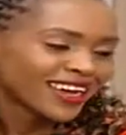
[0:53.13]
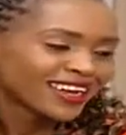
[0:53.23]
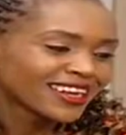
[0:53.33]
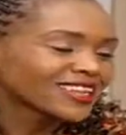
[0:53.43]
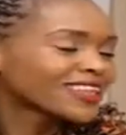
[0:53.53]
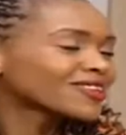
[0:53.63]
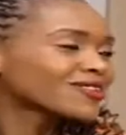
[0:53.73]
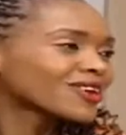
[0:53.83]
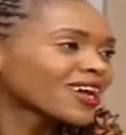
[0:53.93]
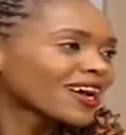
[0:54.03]
and
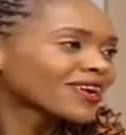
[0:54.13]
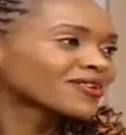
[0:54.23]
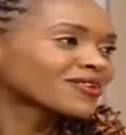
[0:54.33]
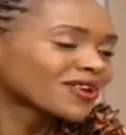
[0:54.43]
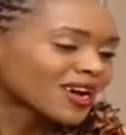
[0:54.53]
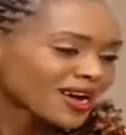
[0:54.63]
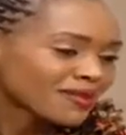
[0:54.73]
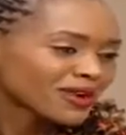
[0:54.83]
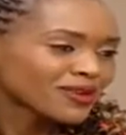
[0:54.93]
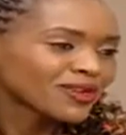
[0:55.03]
that's where I grew
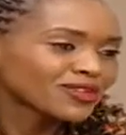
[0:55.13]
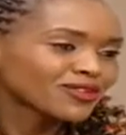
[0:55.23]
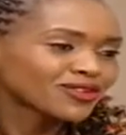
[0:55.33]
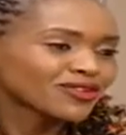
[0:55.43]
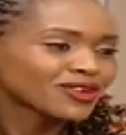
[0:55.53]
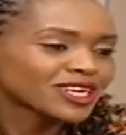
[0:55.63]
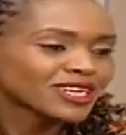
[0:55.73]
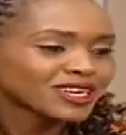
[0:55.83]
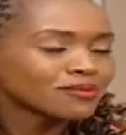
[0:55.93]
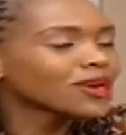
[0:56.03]
up. I went to school
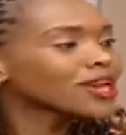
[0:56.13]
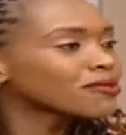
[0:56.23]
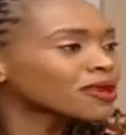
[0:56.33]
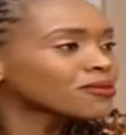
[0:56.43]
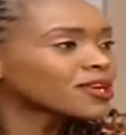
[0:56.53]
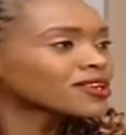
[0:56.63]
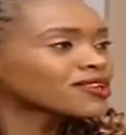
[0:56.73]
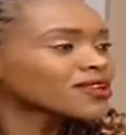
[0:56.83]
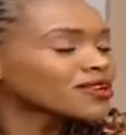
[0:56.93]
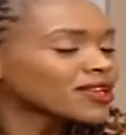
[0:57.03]
in Chebara Primary
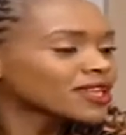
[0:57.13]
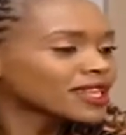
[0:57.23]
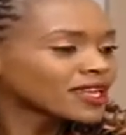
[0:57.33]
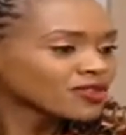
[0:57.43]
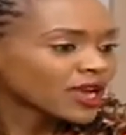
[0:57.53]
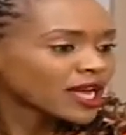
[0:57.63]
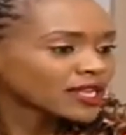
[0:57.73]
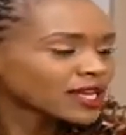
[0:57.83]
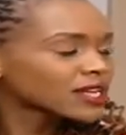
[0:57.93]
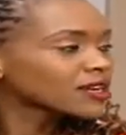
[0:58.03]
School. That's where
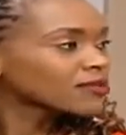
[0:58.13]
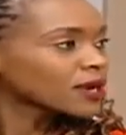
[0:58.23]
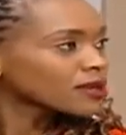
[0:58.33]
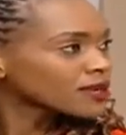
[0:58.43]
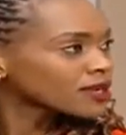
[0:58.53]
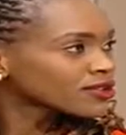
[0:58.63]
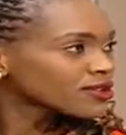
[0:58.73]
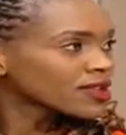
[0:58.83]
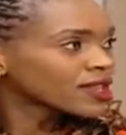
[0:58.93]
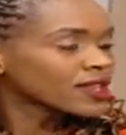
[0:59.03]
I started primary
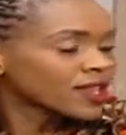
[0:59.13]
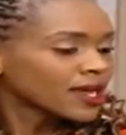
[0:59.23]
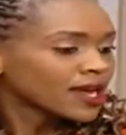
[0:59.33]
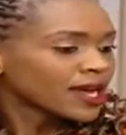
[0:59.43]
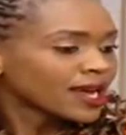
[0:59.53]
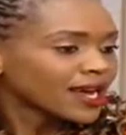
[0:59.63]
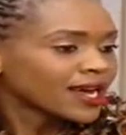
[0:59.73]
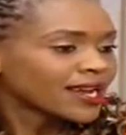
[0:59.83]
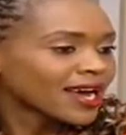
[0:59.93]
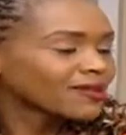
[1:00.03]
school.
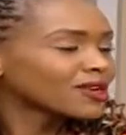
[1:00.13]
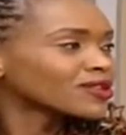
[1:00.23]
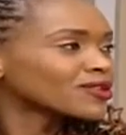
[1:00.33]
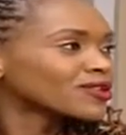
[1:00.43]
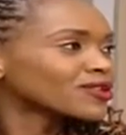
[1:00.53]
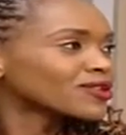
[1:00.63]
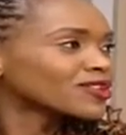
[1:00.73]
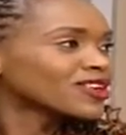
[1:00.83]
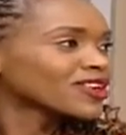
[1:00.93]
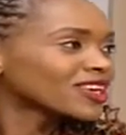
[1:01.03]
And I went to
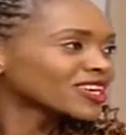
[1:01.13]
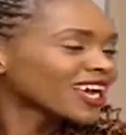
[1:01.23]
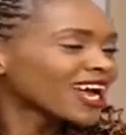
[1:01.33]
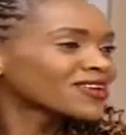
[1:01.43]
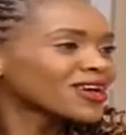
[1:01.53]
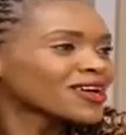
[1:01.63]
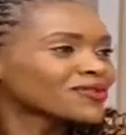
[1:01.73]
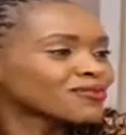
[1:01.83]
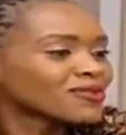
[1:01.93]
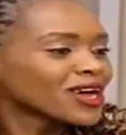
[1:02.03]
secondary.
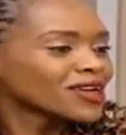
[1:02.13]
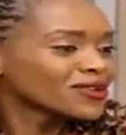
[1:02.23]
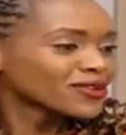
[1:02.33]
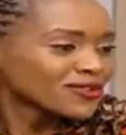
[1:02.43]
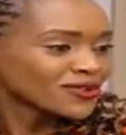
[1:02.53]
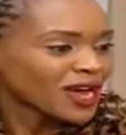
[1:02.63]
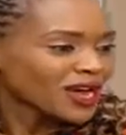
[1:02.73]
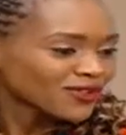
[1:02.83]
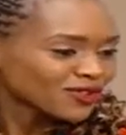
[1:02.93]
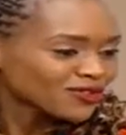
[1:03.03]
I
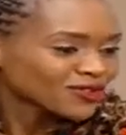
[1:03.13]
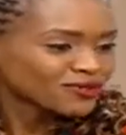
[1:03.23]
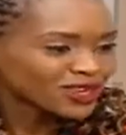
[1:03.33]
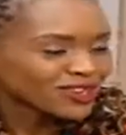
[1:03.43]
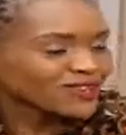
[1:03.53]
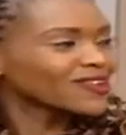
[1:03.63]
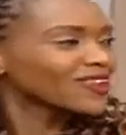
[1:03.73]
switched to many